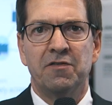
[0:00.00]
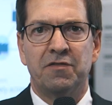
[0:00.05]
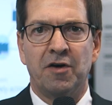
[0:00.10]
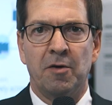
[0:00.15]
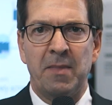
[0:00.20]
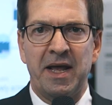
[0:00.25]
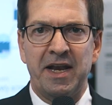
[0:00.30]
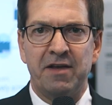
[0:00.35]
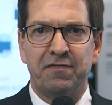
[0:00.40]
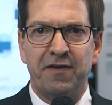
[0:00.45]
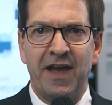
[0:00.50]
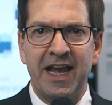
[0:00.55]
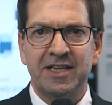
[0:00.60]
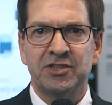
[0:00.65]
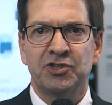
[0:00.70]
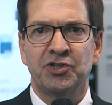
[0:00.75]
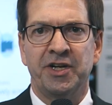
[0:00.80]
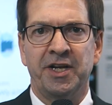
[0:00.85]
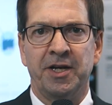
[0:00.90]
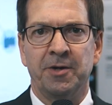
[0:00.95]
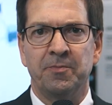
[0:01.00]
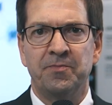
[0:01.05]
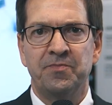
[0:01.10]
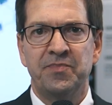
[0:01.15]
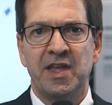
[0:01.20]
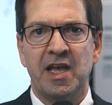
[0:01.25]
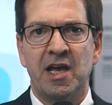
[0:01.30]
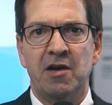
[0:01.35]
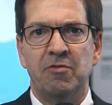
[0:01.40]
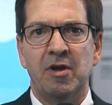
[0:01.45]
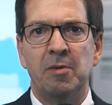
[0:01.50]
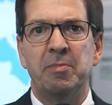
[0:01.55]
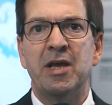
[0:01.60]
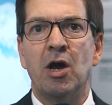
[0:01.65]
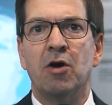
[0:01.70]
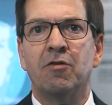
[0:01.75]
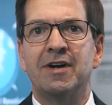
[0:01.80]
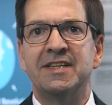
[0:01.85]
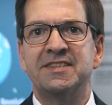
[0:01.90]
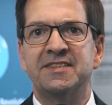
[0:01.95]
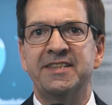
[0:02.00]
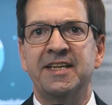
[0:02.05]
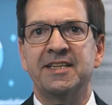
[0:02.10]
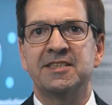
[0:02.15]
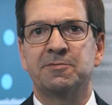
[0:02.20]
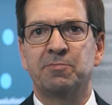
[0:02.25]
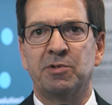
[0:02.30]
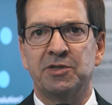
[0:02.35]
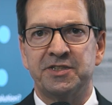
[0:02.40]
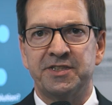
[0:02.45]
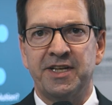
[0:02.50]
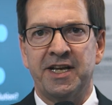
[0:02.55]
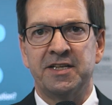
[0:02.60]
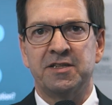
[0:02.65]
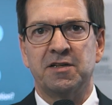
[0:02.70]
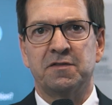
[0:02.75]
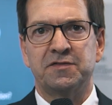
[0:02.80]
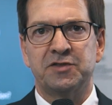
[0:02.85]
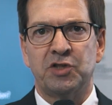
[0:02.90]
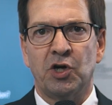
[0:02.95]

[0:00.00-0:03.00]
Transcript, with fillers: for manufacturing will be over 6% of